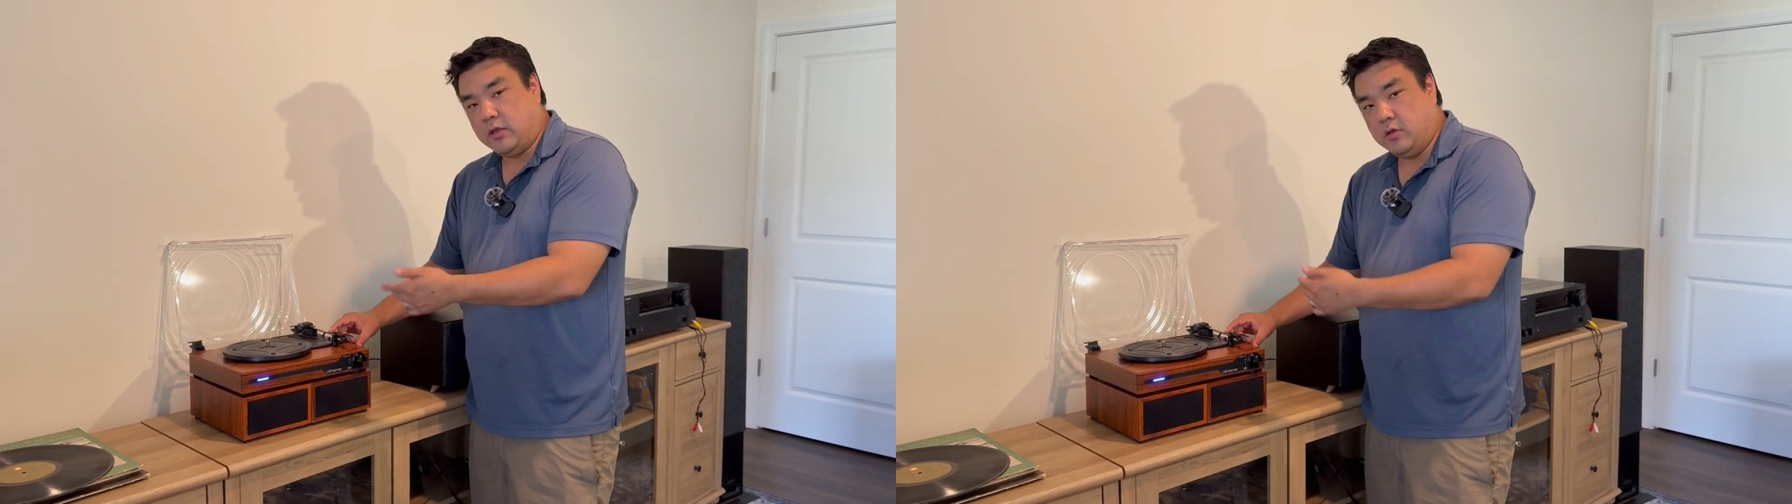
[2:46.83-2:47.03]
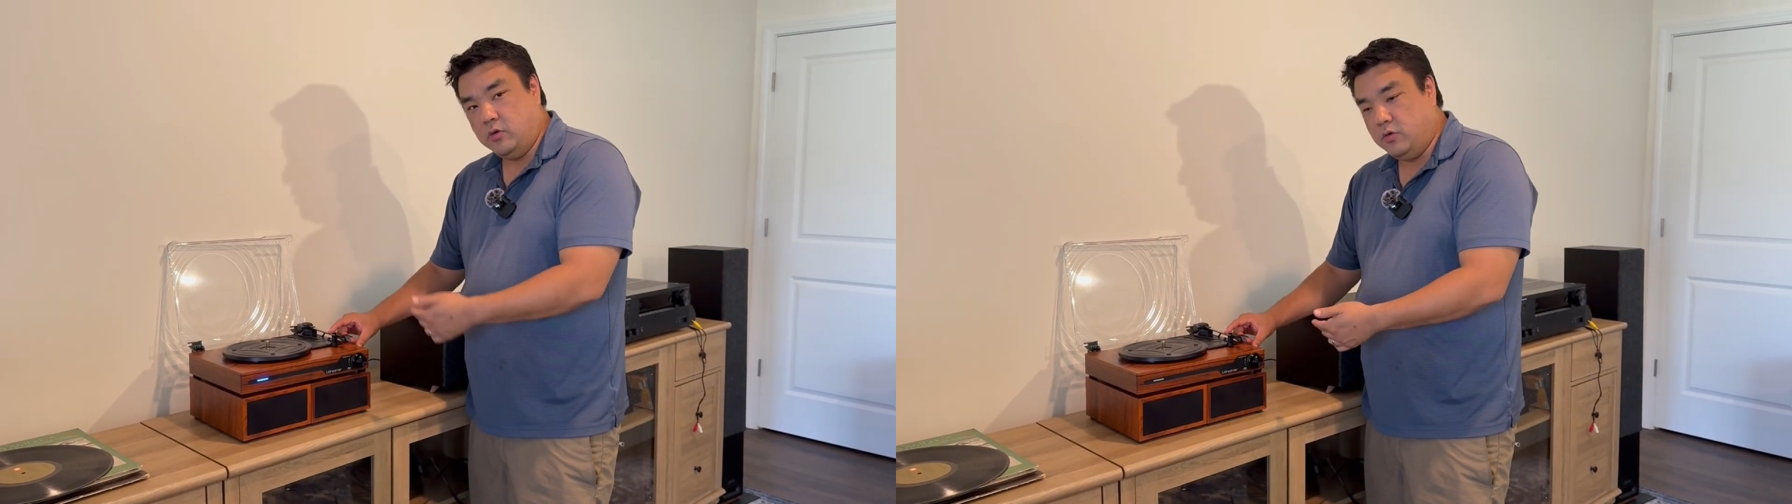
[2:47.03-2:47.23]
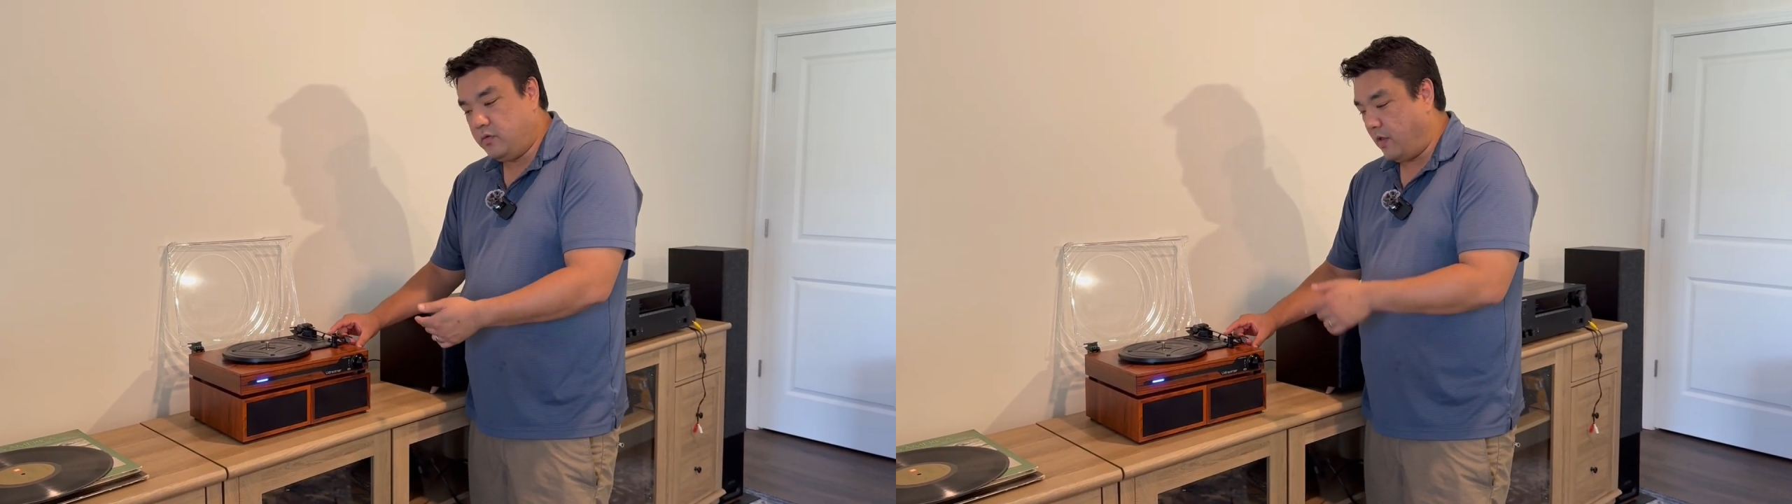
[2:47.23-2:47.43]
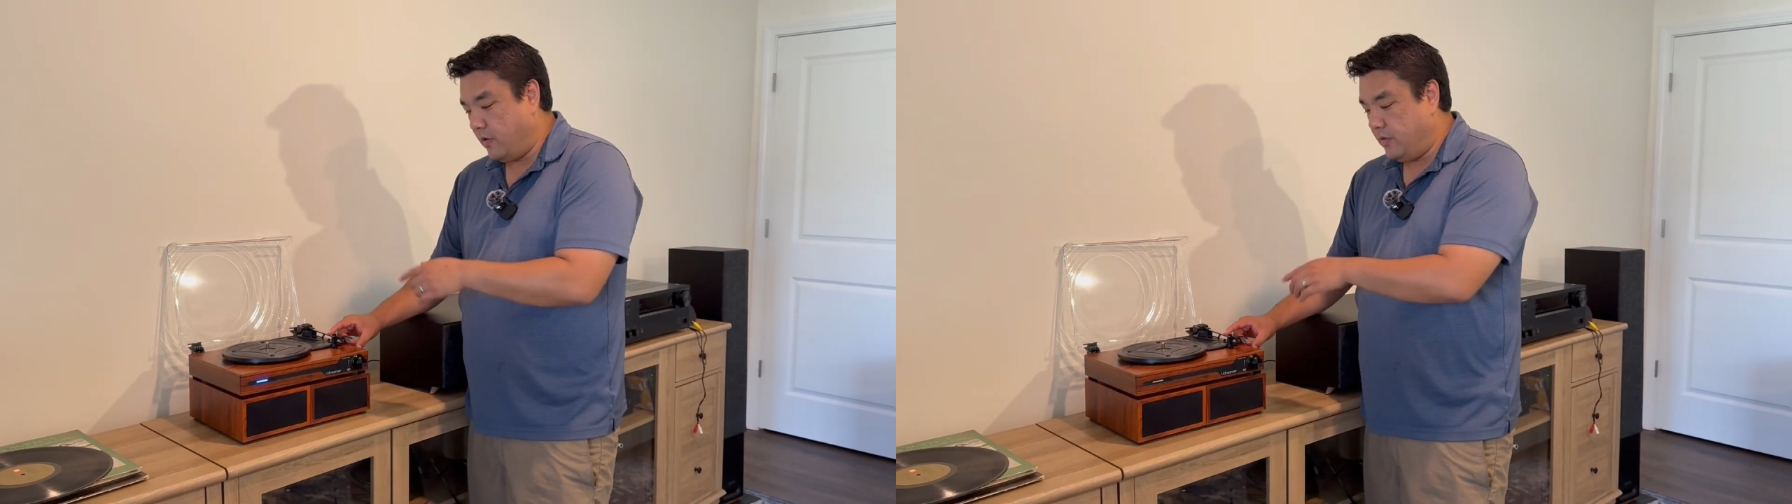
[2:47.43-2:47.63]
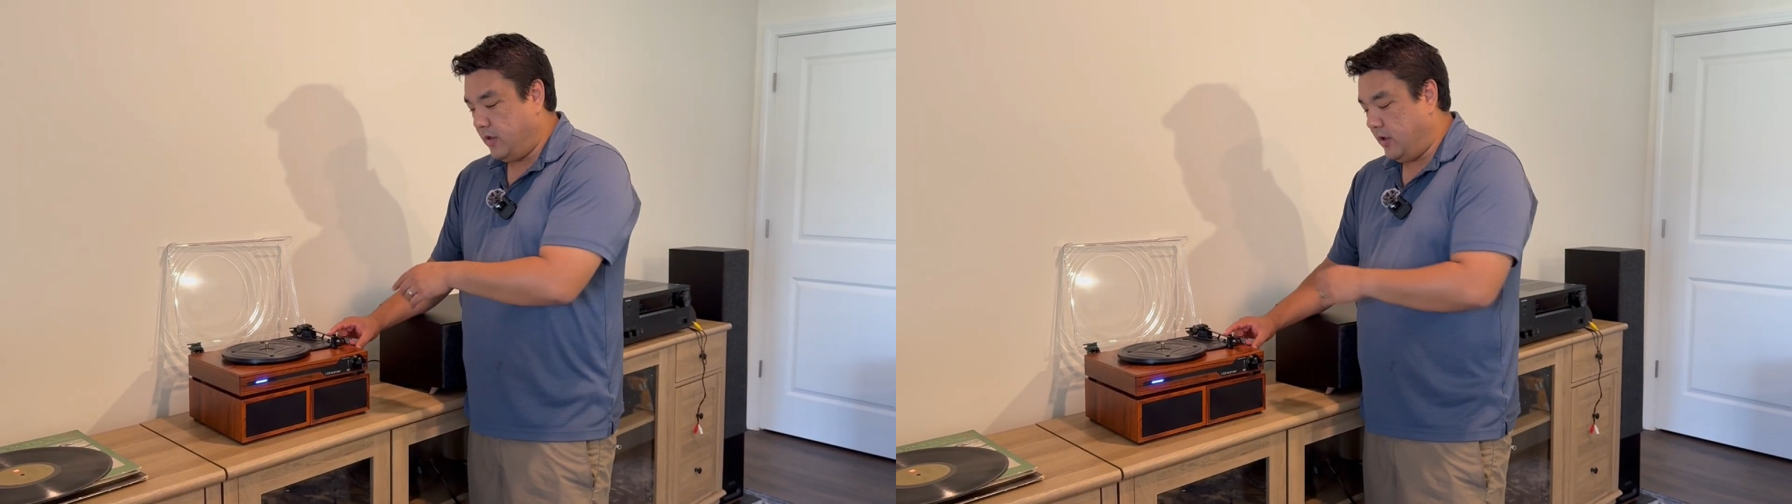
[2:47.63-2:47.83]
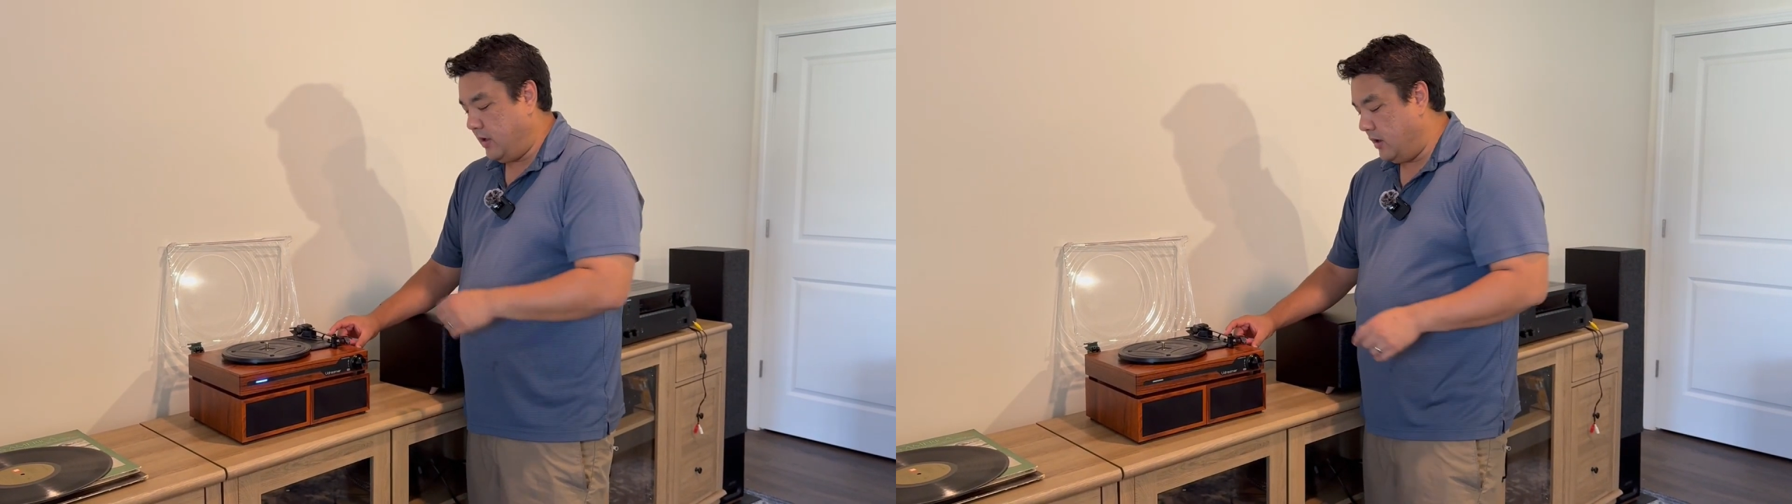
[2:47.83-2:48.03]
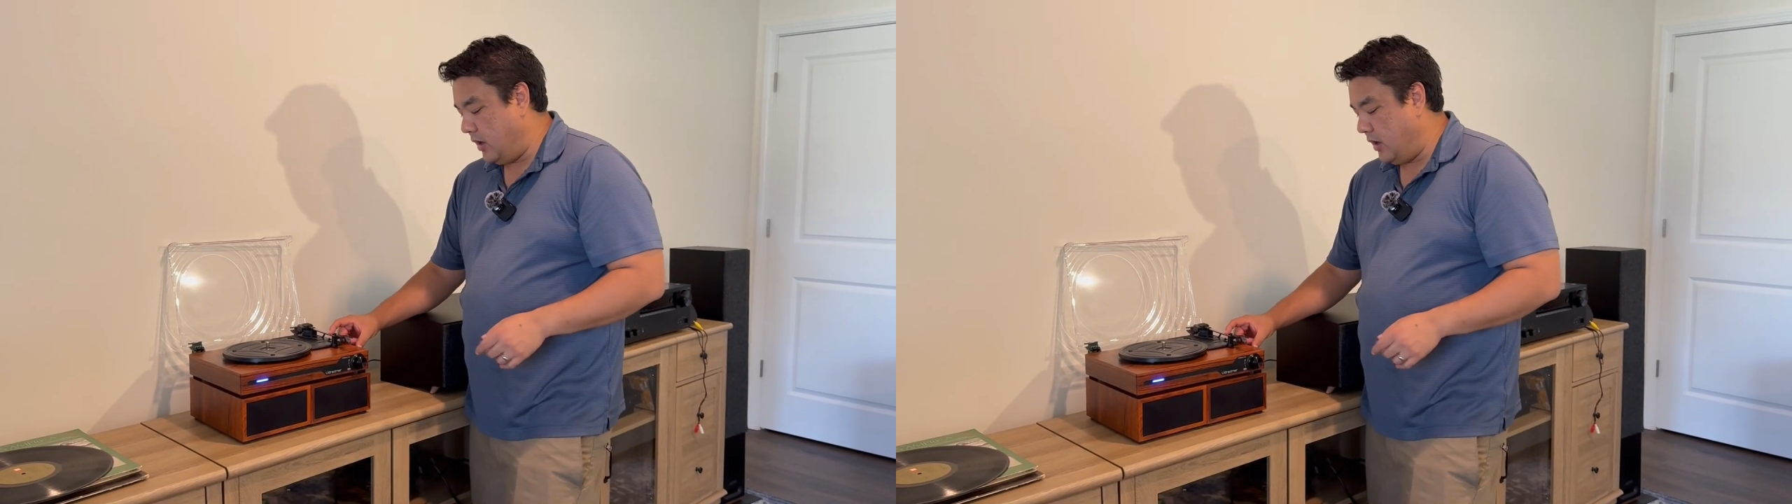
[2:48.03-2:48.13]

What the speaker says: use the